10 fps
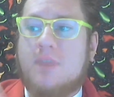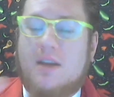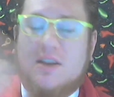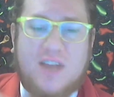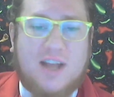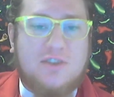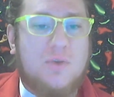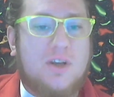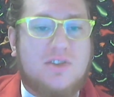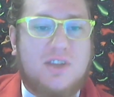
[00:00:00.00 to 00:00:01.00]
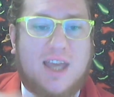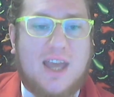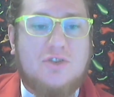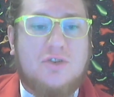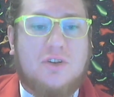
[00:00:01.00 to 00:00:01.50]
because that sweetness of the
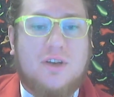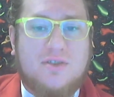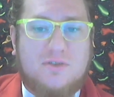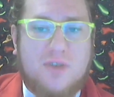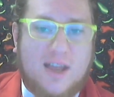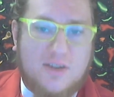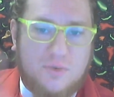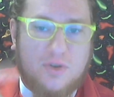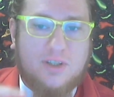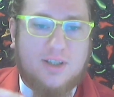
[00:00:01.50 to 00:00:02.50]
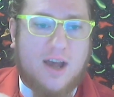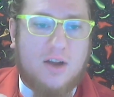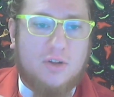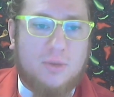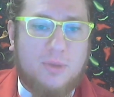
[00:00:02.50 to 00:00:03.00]
cane sugar has has dwindled it
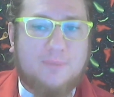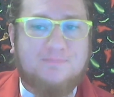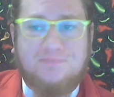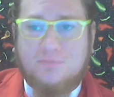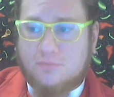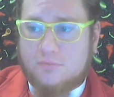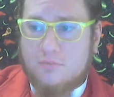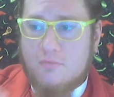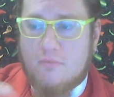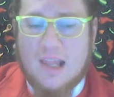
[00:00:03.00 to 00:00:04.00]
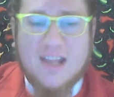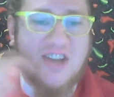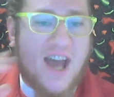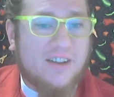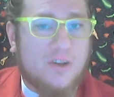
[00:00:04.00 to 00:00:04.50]
down a little bit. It's
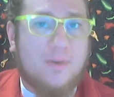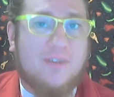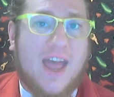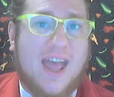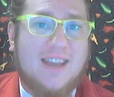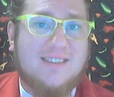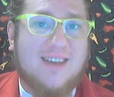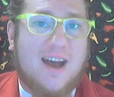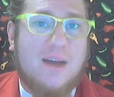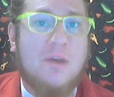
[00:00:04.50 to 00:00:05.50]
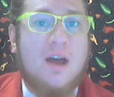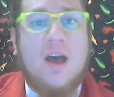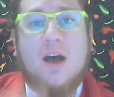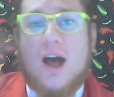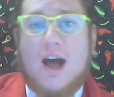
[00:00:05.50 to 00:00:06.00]
got a little bit of a hang time,
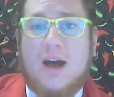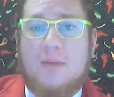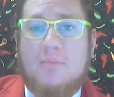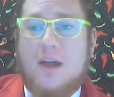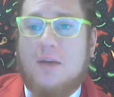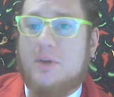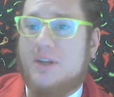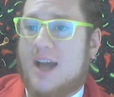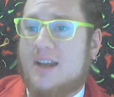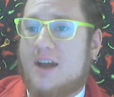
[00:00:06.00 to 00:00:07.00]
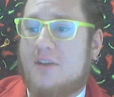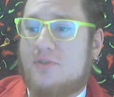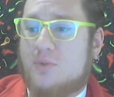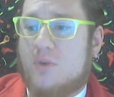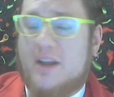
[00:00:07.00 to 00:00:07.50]
um, but not
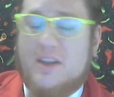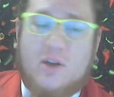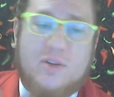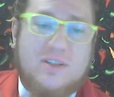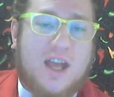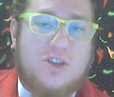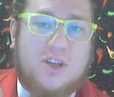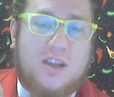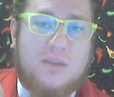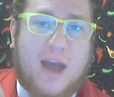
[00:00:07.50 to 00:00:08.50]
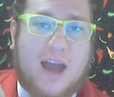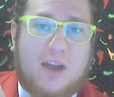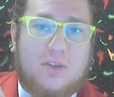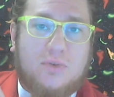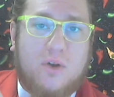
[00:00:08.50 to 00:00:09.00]
enough to where you know it's catching you in the back
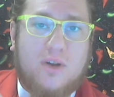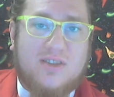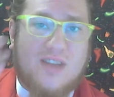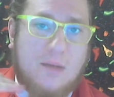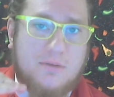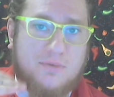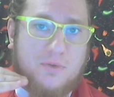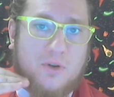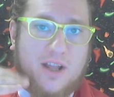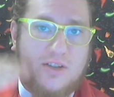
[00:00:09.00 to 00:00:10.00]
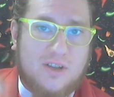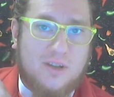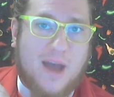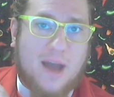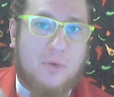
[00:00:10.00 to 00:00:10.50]
of the throat. It stops before it hits you in
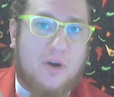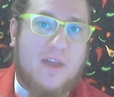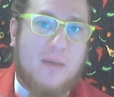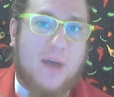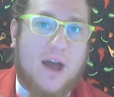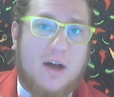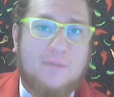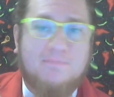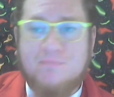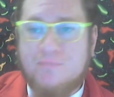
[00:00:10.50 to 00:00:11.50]
the back part of that palate.